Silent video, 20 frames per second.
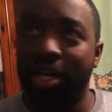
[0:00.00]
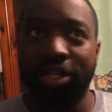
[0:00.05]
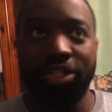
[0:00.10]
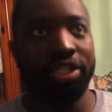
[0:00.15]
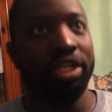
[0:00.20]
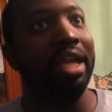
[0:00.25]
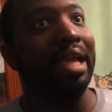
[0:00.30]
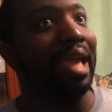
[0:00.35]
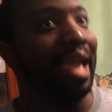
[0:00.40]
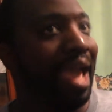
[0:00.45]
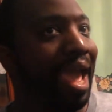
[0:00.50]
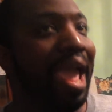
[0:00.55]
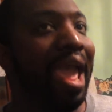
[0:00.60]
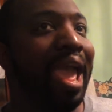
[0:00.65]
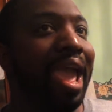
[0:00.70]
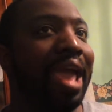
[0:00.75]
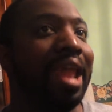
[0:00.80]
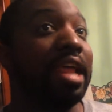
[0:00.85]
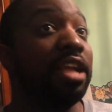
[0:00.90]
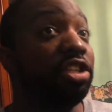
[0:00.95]
she
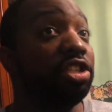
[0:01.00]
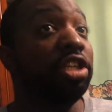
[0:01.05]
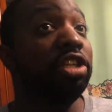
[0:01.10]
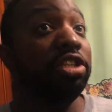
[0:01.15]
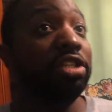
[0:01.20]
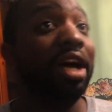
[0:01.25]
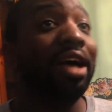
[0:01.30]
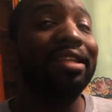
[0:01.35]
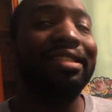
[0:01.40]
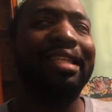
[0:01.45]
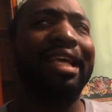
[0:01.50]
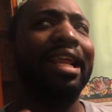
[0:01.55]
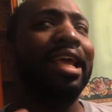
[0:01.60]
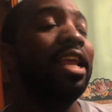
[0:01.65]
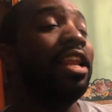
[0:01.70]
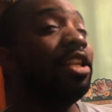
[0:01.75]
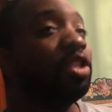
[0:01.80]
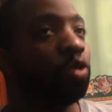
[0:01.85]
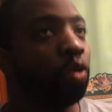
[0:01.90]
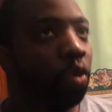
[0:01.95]
can, and she does it,
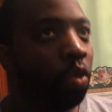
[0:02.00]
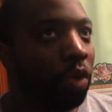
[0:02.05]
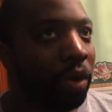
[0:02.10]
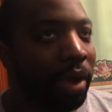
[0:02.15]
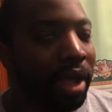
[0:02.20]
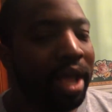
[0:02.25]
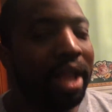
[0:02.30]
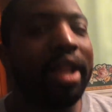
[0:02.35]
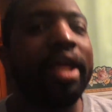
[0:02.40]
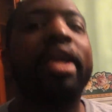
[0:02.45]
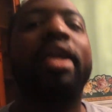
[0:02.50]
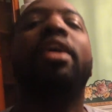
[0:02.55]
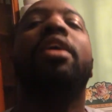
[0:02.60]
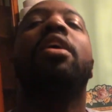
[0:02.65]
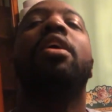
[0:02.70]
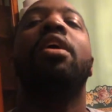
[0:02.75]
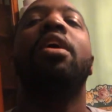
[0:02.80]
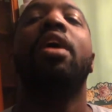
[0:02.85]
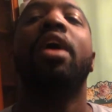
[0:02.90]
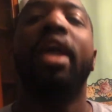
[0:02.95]
and it's really
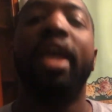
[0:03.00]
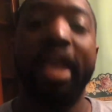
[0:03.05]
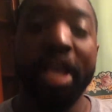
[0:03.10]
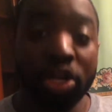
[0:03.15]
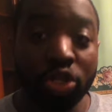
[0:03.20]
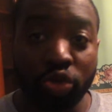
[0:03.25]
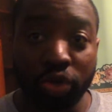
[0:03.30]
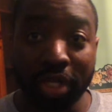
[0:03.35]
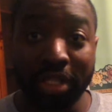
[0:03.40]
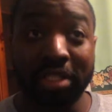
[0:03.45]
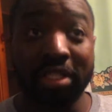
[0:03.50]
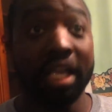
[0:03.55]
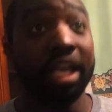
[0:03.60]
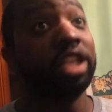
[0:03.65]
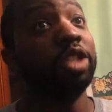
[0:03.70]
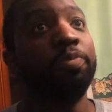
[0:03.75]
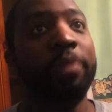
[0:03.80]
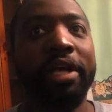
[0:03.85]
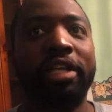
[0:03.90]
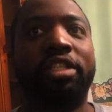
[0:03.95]
interesting,
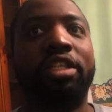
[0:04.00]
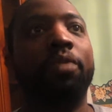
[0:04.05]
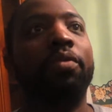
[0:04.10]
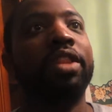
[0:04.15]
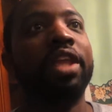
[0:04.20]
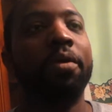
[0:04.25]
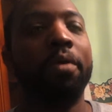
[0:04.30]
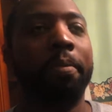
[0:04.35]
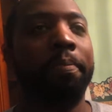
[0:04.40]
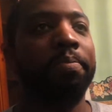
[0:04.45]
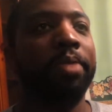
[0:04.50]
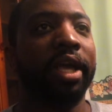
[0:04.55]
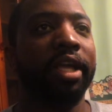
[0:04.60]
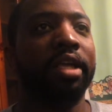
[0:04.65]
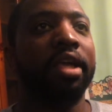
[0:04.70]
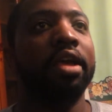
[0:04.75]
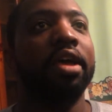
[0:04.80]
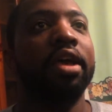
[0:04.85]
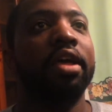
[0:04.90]
especially when they were, like,